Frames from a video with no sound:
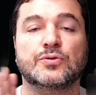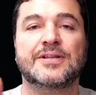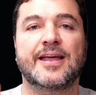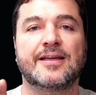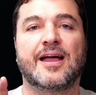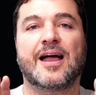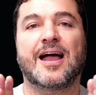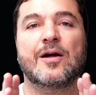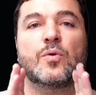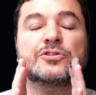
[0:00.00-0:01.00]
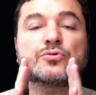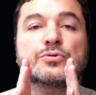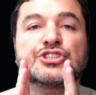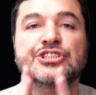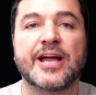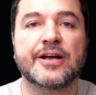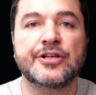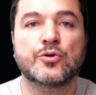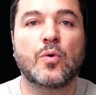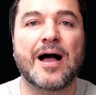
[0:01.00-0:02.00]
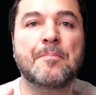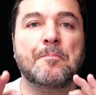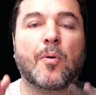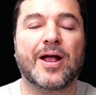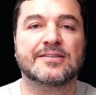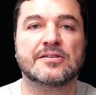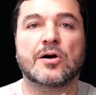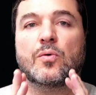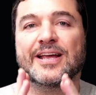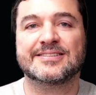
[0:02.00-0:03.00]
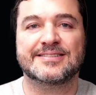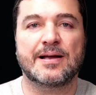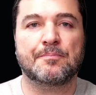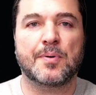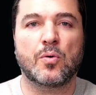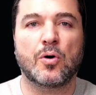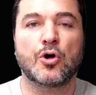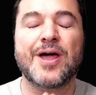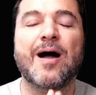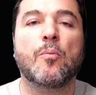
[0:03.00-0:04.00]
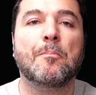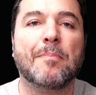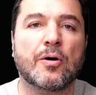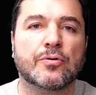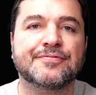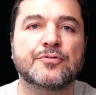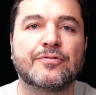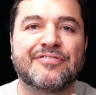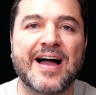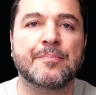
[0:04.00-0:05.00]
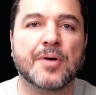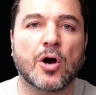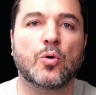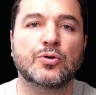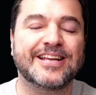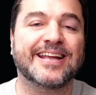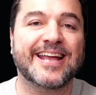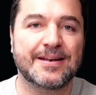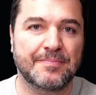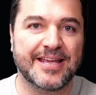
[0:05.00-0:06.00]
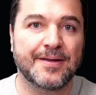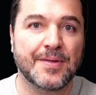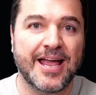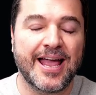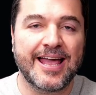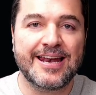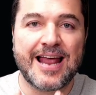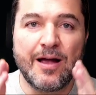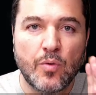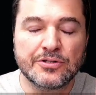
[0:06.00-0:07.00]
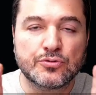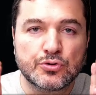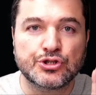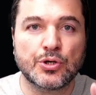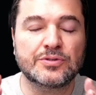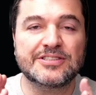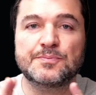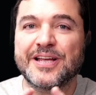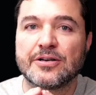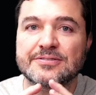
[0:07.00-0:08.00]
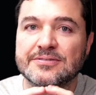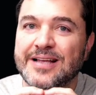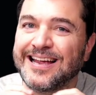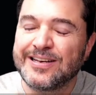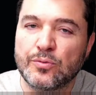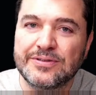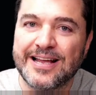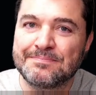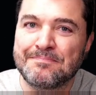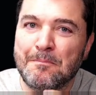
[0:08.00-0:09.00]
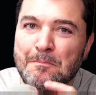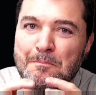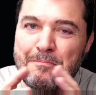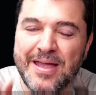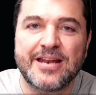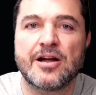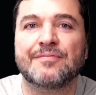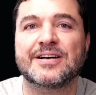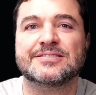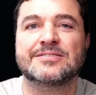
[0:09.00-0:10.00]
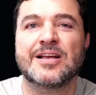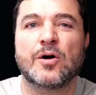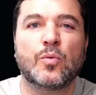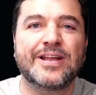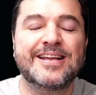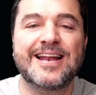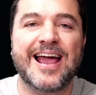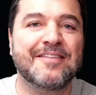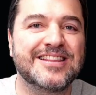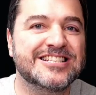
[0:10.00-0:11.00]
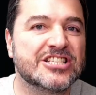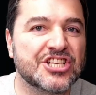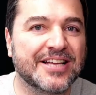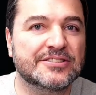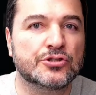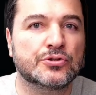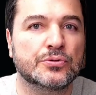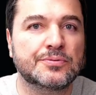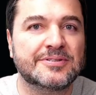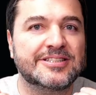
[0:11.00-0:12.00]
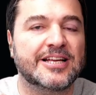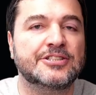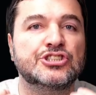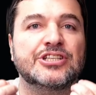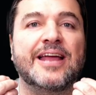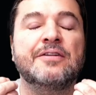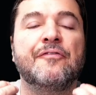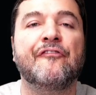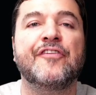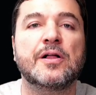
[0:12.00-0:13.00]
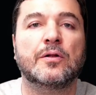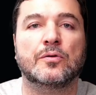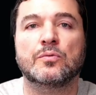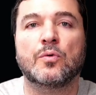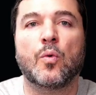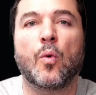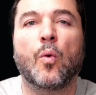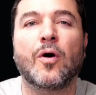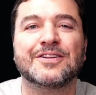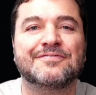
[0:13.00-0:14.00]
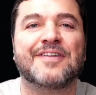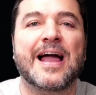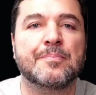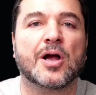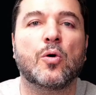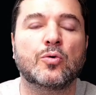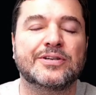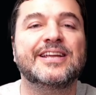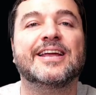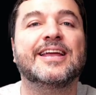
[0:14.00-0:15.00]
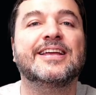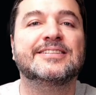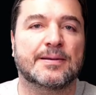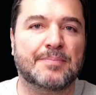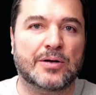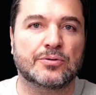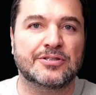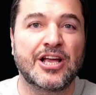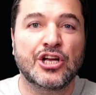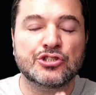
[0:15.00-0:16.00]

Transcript: Today, I want to share you a practical example on how powerful vibe coding can be. And I want to show this because I know that many of us, we didn't have the chance to touch and feel what vibe coding is about.